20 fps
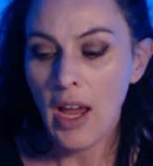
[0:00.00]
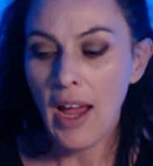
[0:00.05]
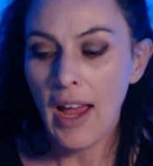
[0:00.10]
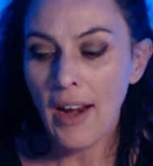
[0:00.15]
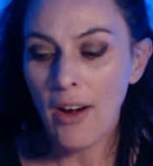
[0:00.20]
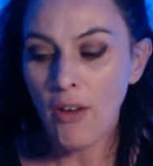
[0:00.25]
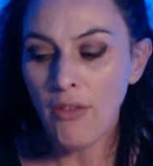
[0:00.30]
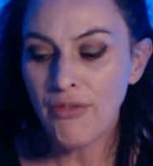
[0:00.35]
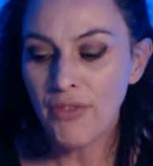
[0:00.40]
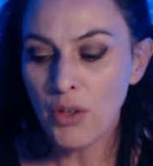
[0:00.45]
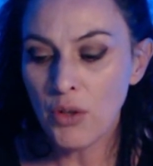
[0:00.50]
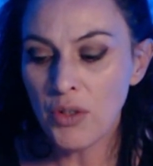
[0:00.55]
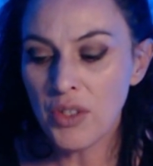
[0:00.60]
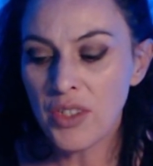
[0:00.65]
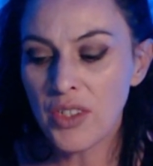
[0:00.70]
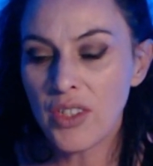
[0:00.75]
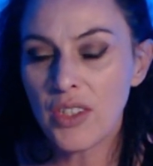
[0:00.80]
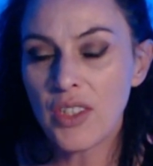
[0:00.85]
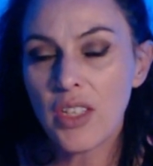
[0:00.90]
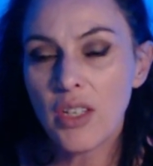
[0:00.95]
And I feel
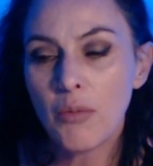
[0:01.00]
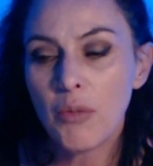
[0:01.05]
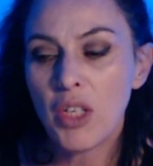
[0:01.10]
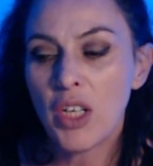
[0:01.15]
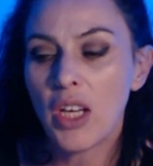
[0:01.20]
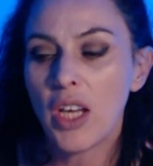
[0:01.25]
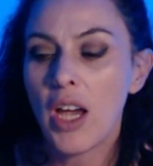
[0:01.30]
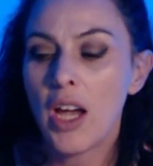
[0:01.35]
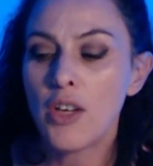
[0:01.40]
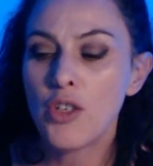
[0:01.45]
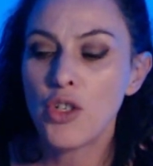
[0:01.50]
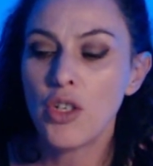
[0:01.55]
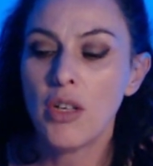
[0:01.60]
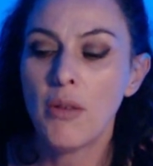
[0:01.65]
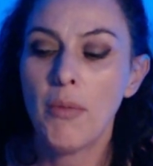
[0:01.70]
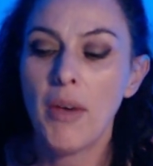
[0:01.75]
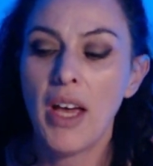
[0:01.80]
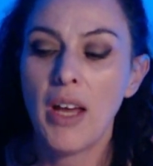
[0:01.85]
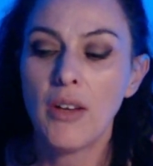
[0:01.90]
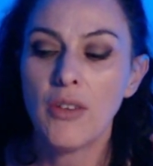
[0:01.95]
this is communication
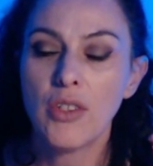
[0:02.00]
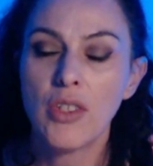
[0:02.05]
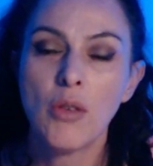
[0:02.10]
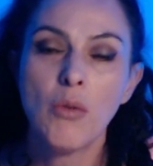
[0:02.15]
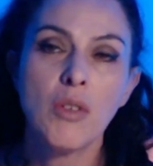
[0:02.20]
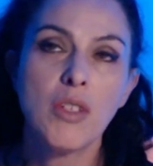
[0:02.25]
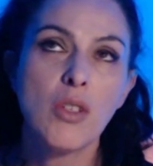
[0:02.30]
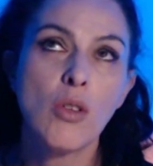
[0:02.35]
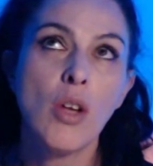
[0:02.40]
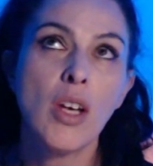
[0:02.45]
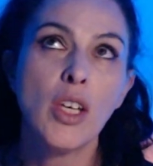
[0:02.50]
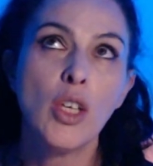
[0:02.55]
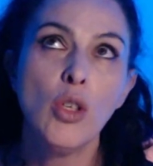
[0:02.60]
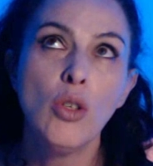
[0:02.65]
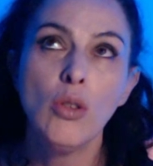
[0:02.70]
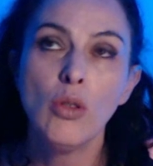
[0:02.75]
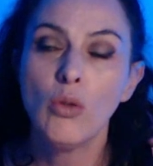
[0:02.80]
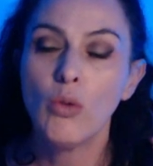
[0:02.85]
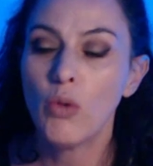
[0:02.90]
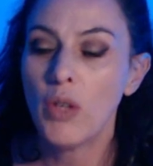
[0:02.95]
about it. So it's like
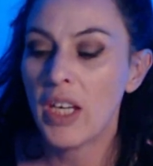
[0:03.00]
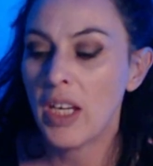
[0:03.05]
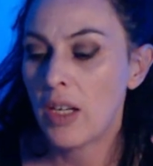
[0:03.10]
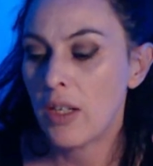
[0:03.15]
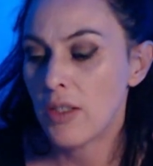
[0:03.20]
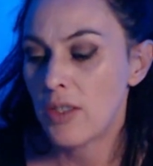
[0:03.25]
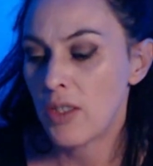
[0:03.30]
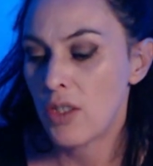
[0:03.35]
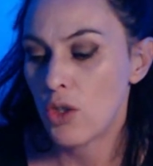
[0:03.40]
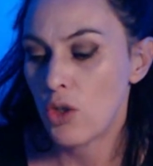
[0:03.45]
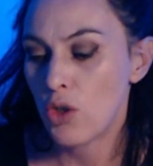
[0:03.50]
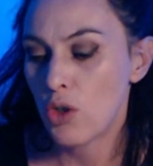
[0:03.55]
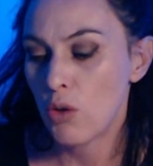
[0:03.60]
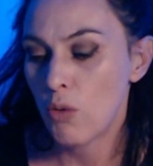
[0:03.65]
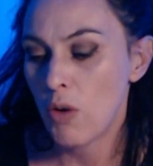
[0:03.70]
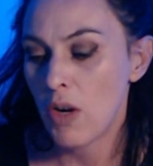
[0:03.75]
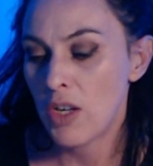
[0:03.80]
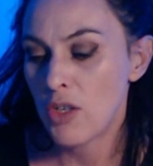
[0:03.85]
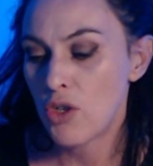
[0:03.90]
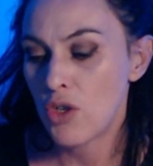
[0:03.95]
you looking at
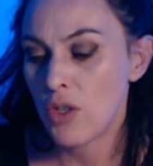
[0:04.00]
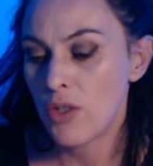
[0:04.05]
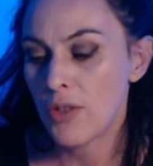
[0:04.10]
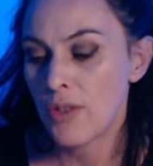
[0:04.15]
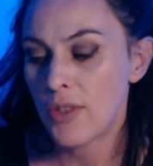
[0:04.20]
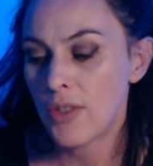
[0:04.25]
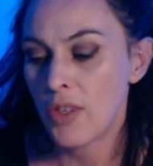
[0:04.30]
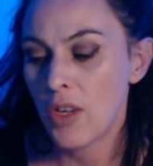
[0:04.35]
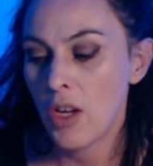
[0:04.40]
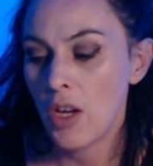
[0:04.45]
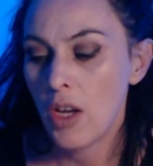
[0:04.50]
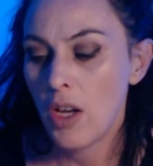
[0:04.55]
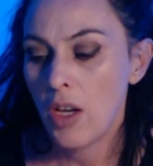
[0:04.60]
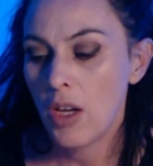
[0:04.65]
situations.